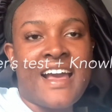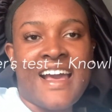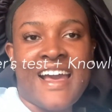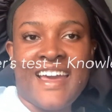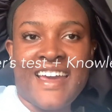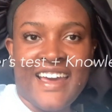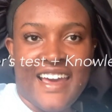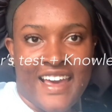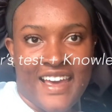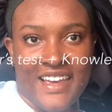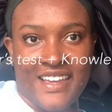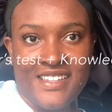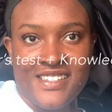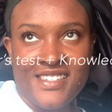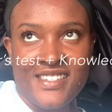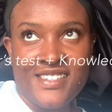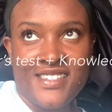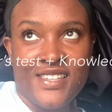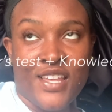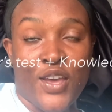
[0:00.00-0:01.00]
Hi
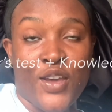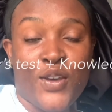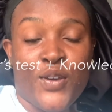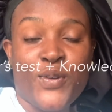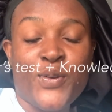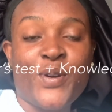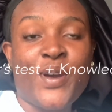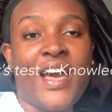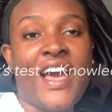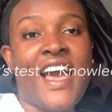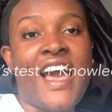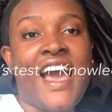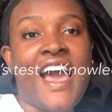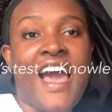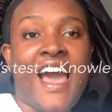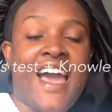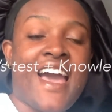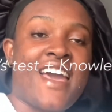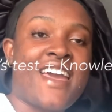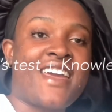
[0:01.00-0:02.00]
guys, so
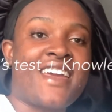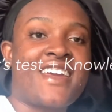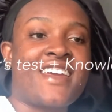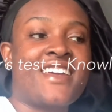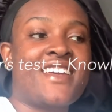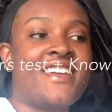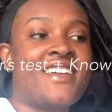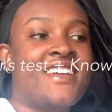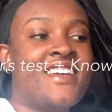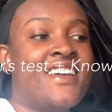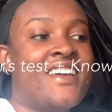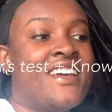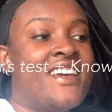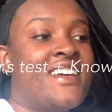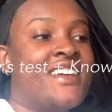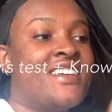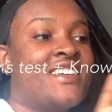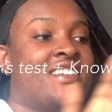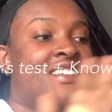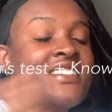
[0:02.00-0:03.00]
I
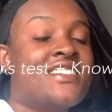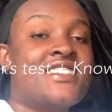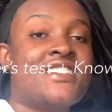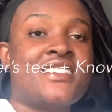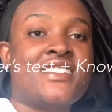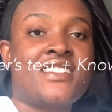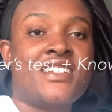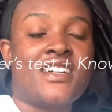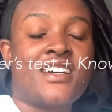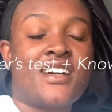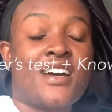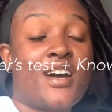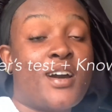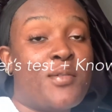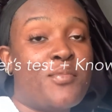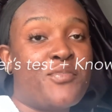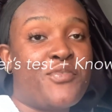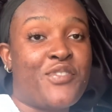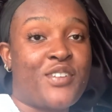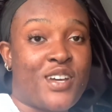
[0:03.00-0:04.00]

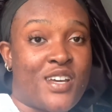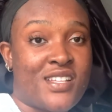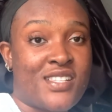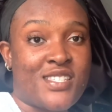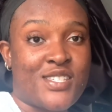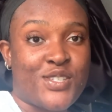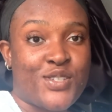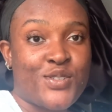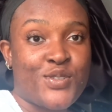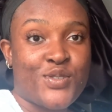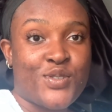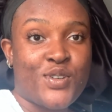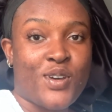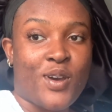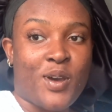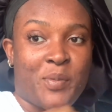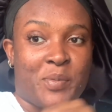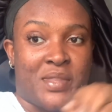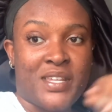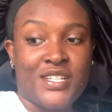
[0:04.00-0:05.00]
forgot to
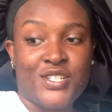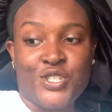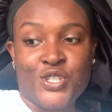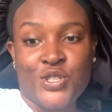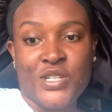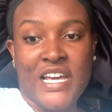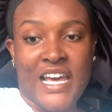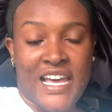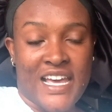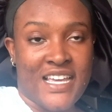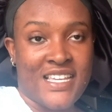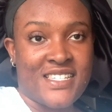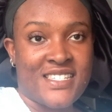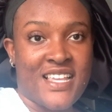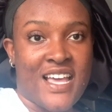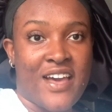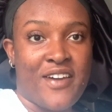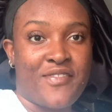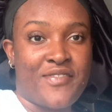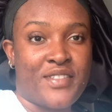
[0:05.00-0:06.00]
update you guys
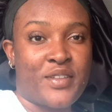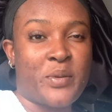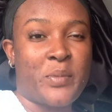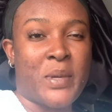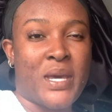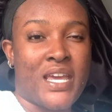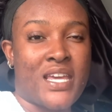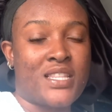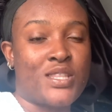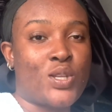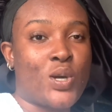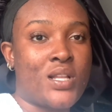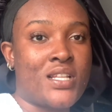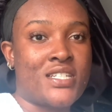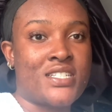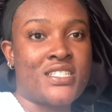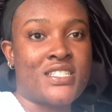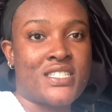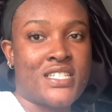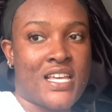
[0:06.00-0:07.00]
after my
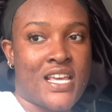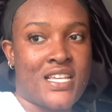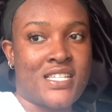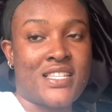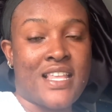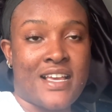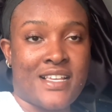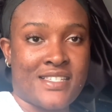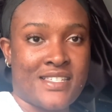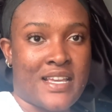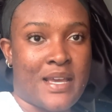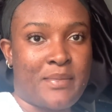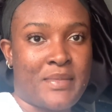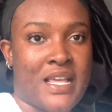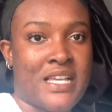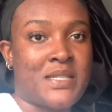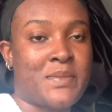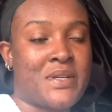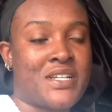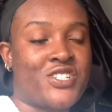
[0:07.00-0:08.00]
knowledge test exam.
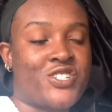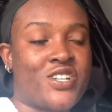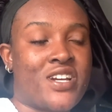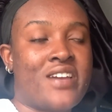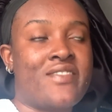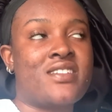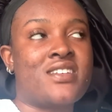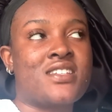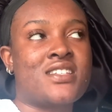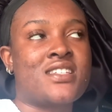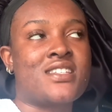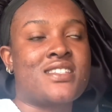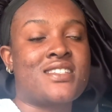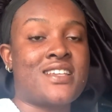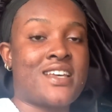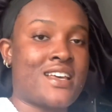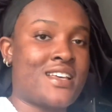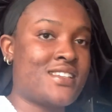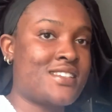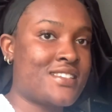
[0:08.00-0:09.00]
That's my driver's
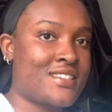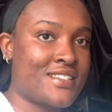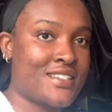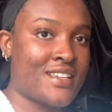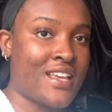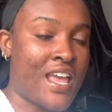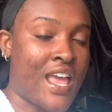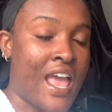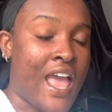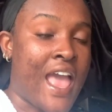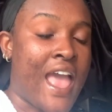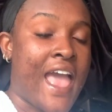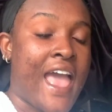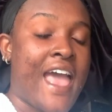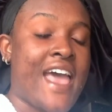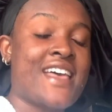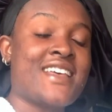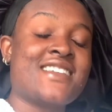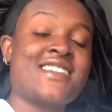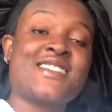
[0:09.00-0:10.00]
test.
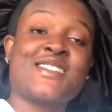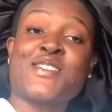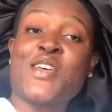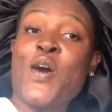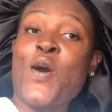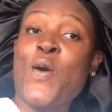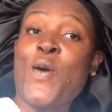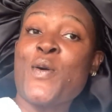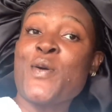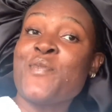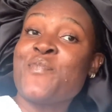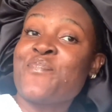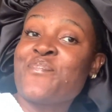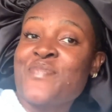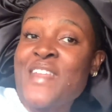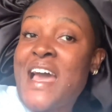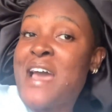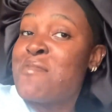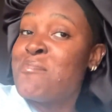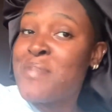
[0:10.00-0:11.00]
So
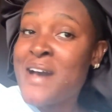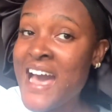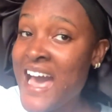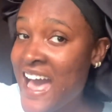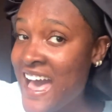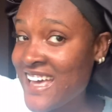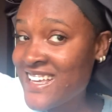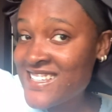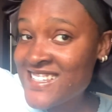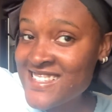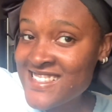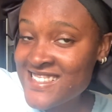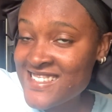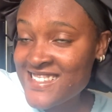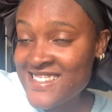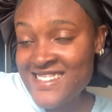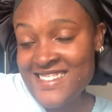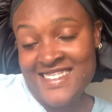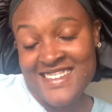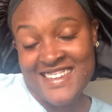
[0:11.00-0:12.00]
I
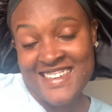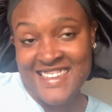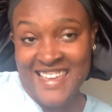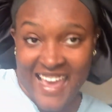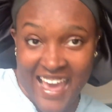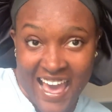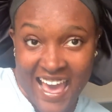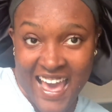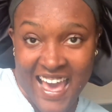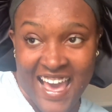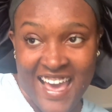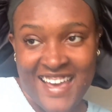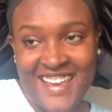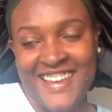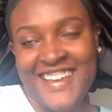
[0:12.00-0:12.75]
passed. Yeah,